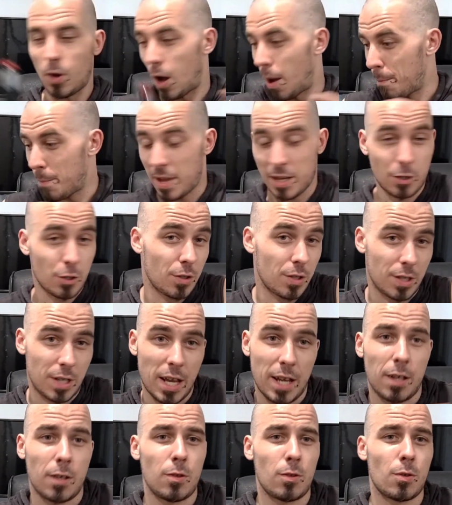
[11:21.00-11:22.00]
I measured the
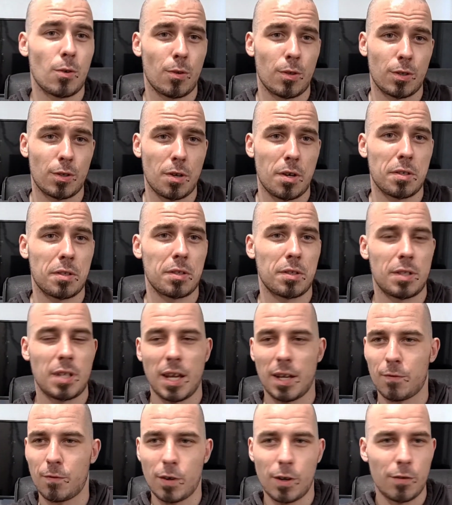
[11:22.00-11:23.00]
deck. You saw the size of the
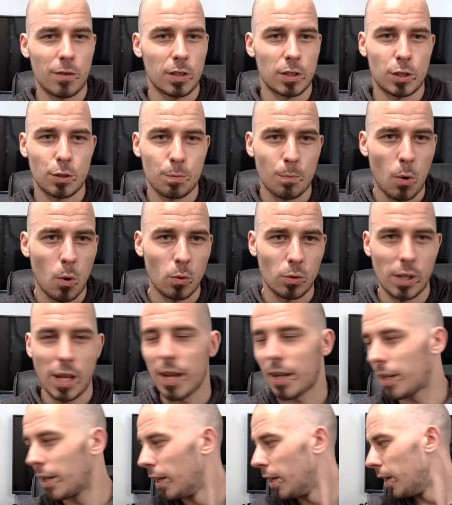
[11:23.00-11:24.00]
deck. Very, very small
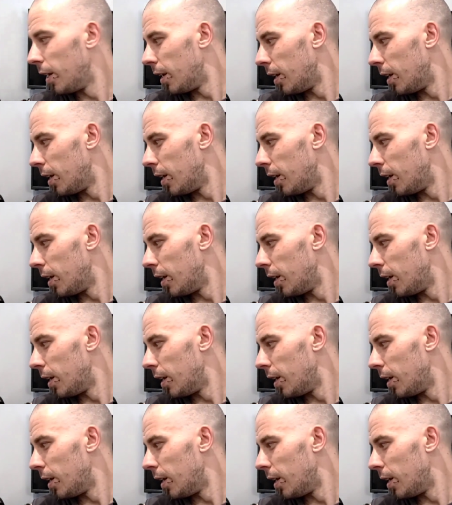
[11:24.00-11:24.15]
deck.